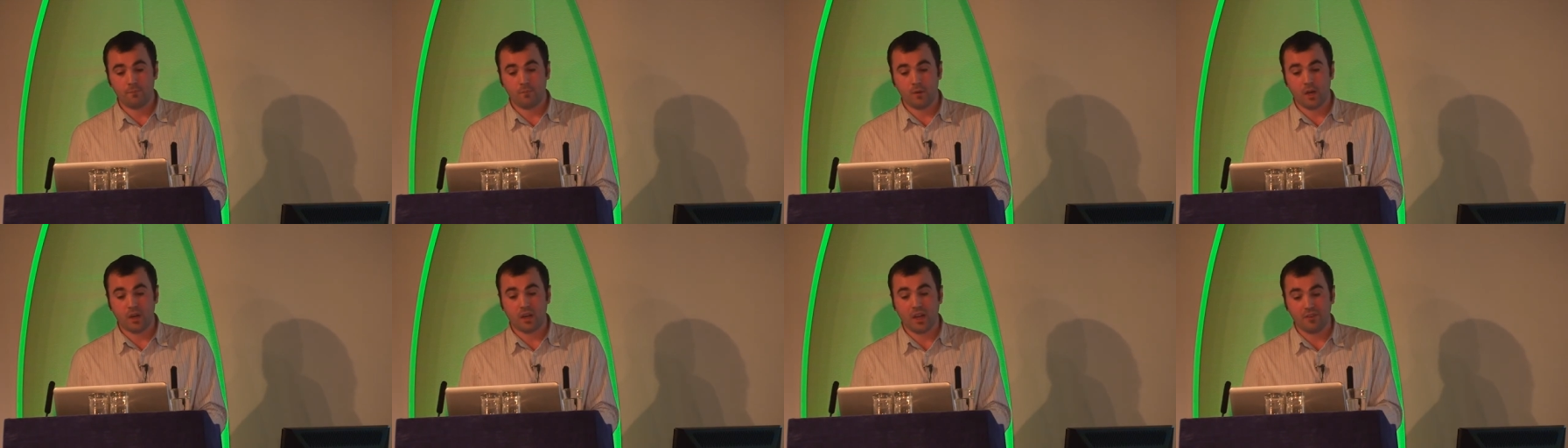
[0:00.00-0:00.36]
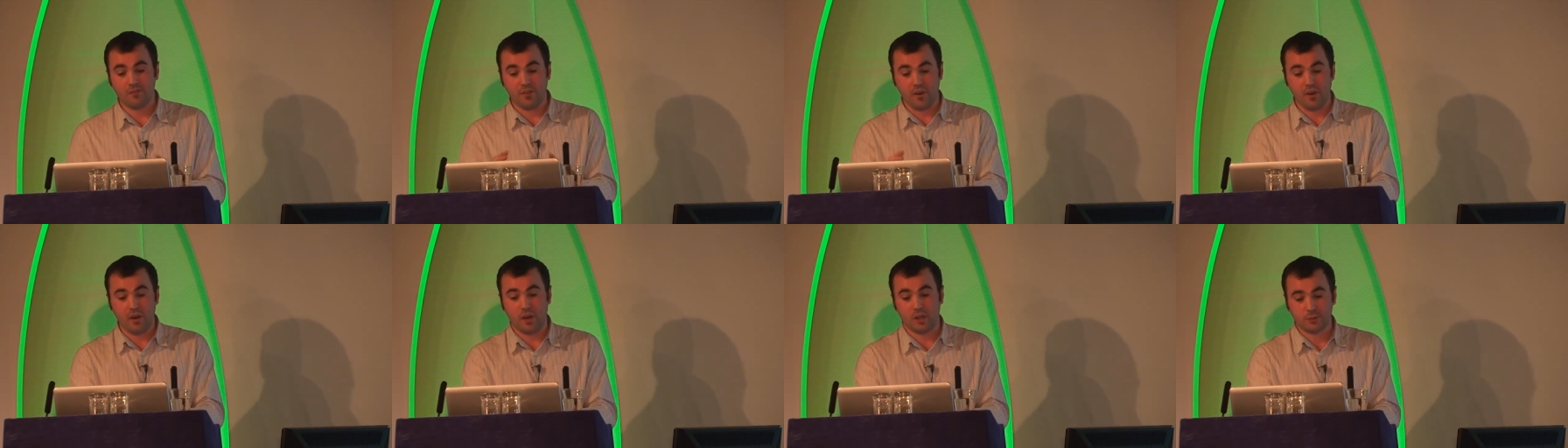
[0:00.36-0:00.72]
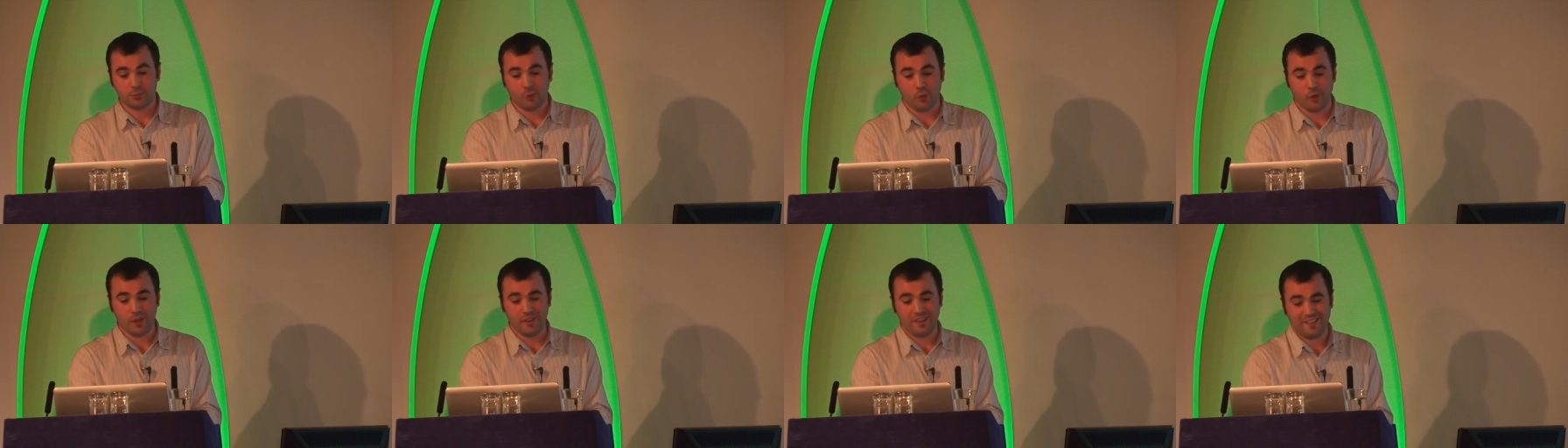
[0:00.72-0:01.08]
Okay, very last
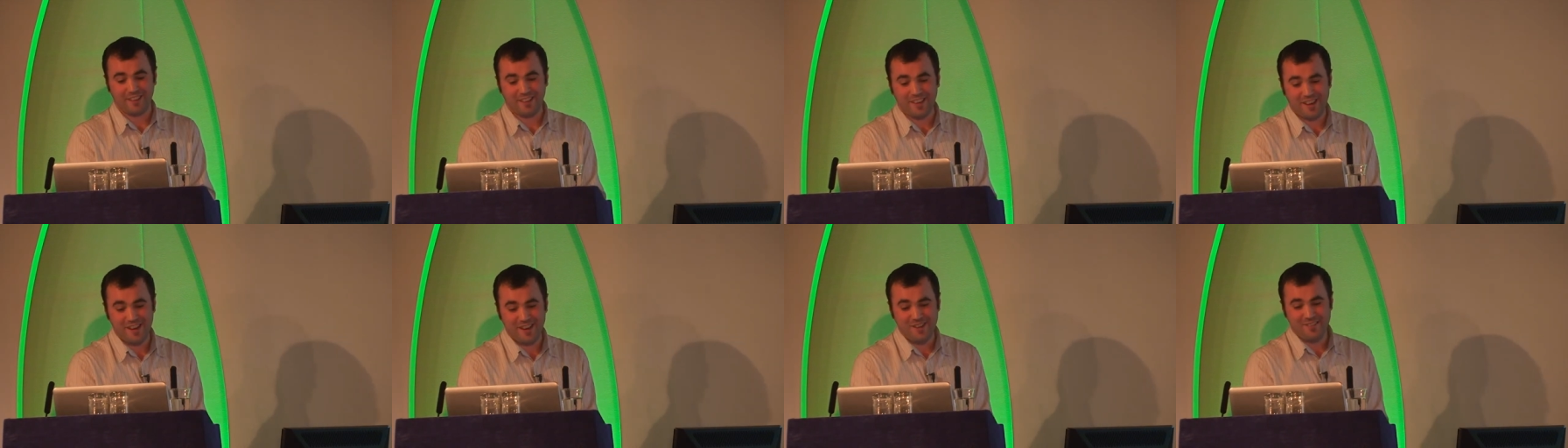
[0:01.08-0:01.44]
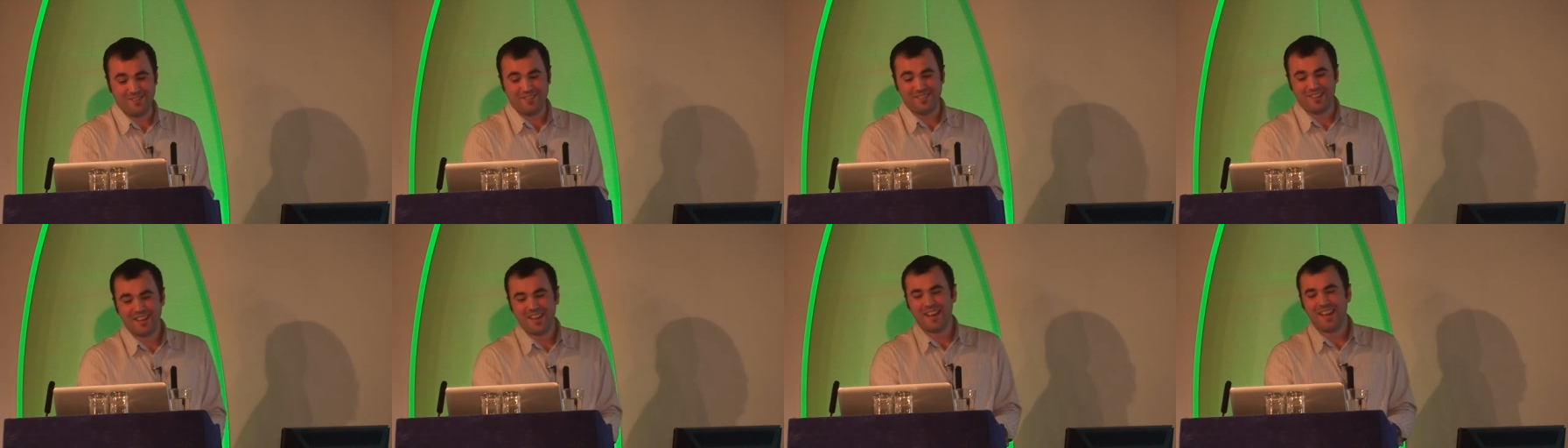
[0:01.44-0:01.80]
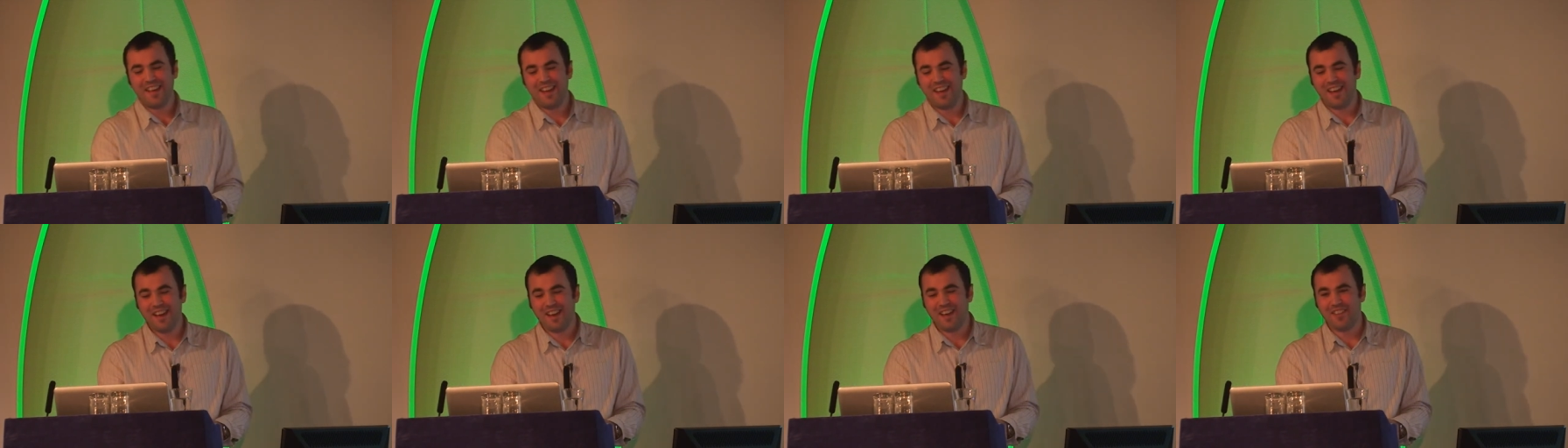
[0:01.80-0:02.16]
point.
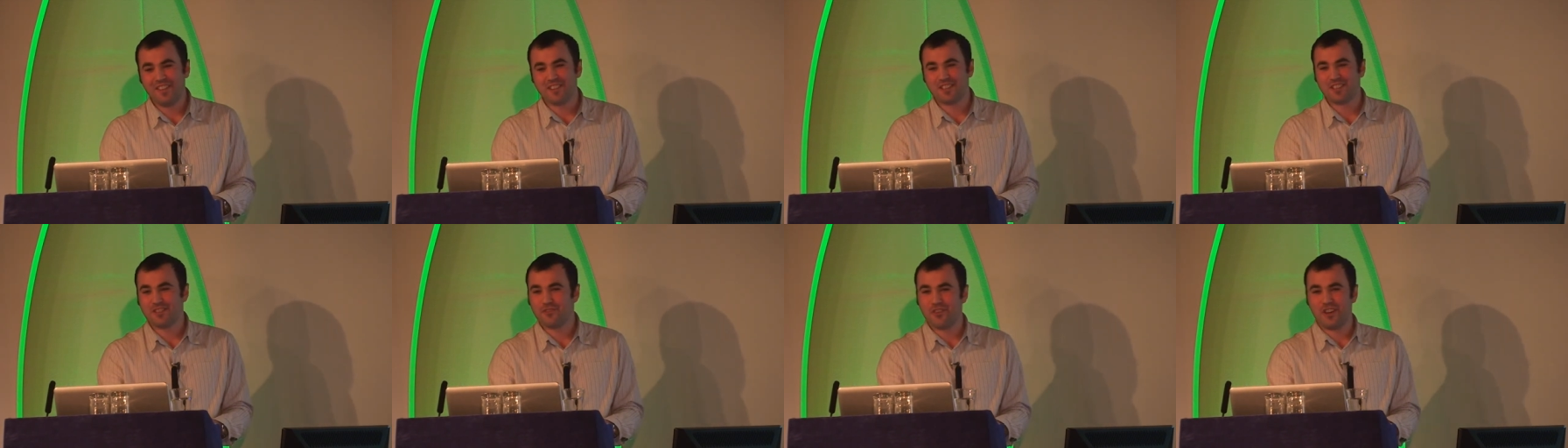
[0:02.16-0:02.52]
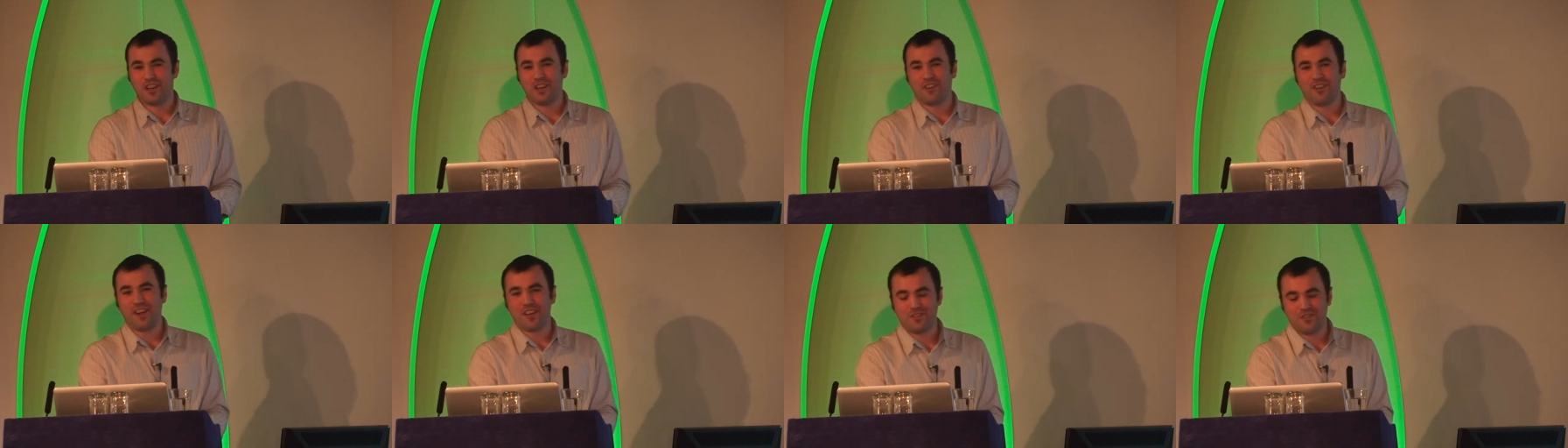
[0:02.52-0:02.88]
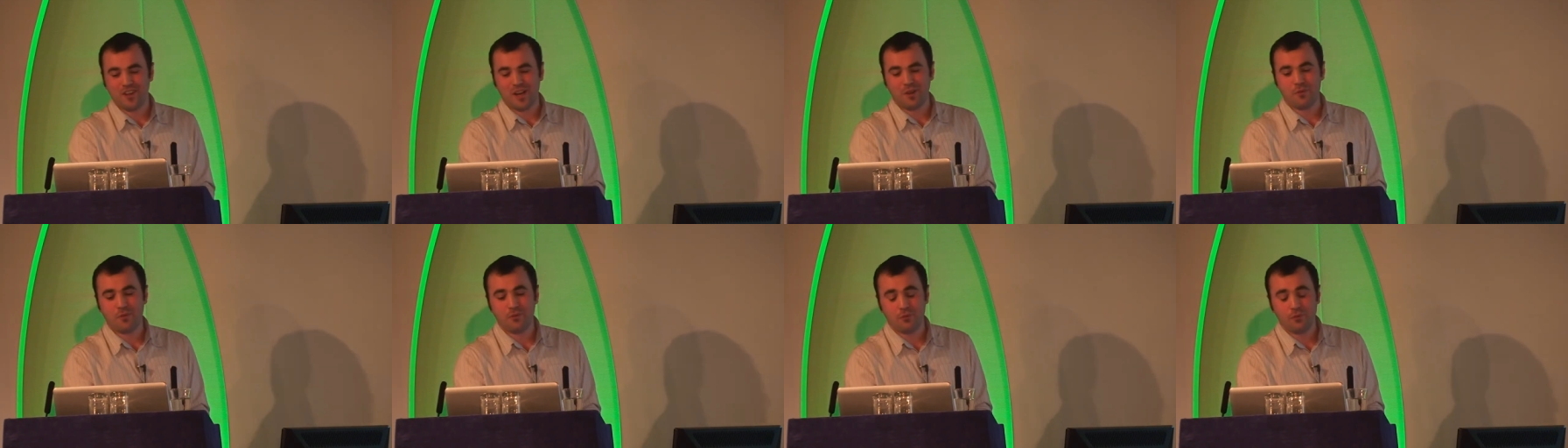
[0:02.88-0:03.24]
This is really great
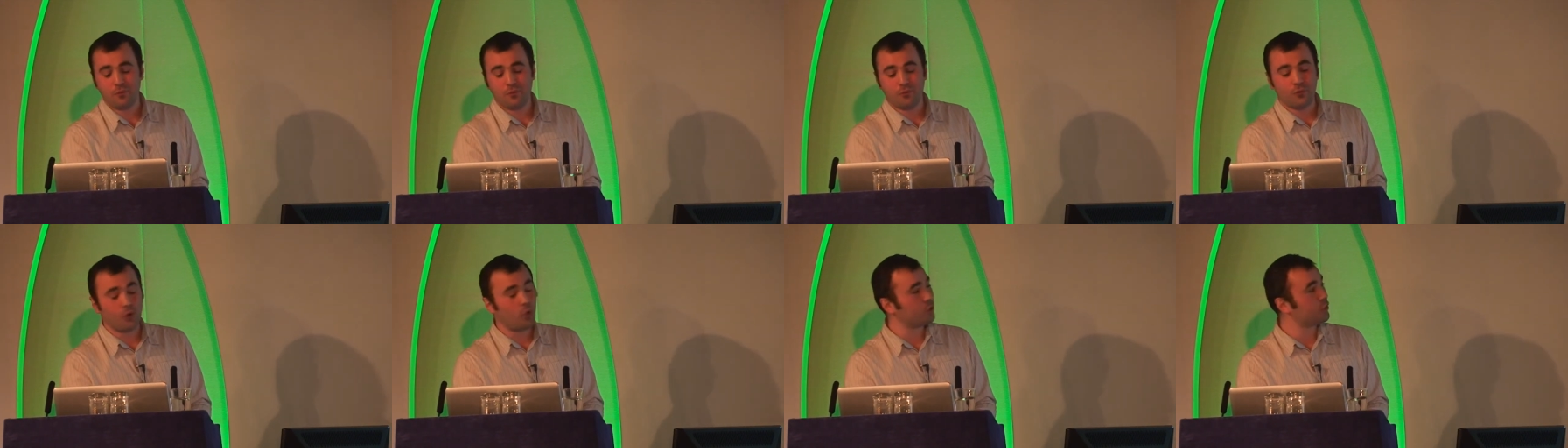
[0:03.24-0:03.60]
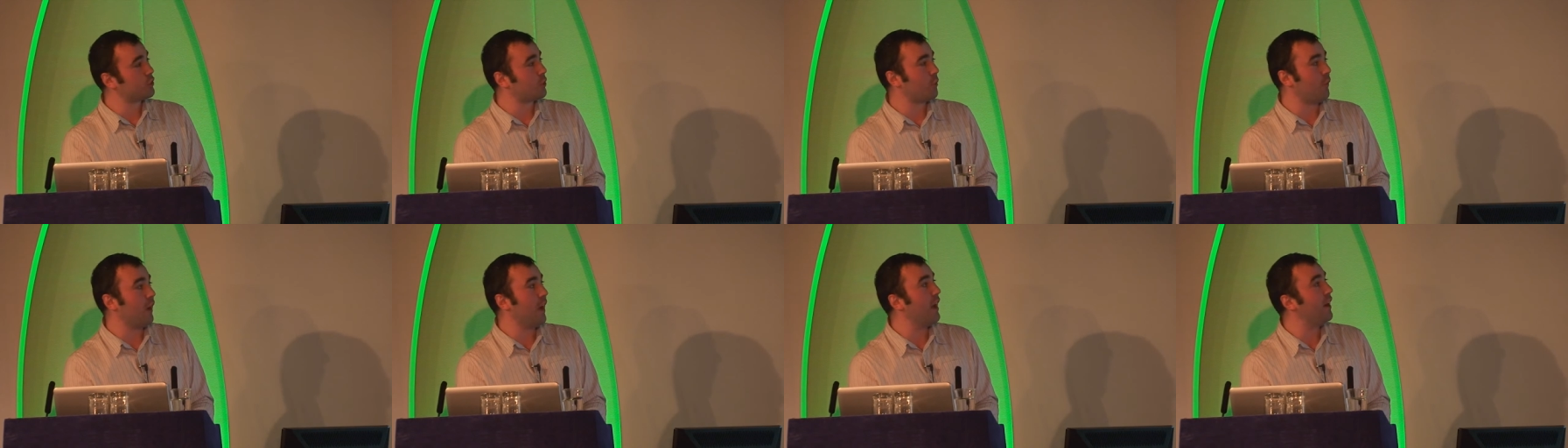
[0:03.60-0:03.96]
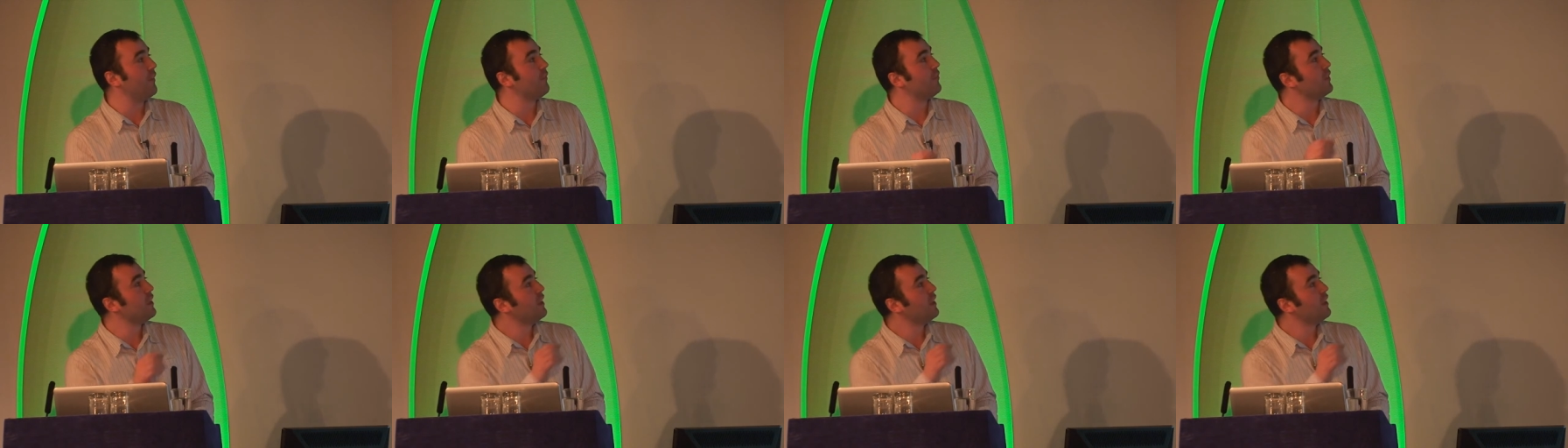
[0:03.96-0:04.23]
development from Foursquare.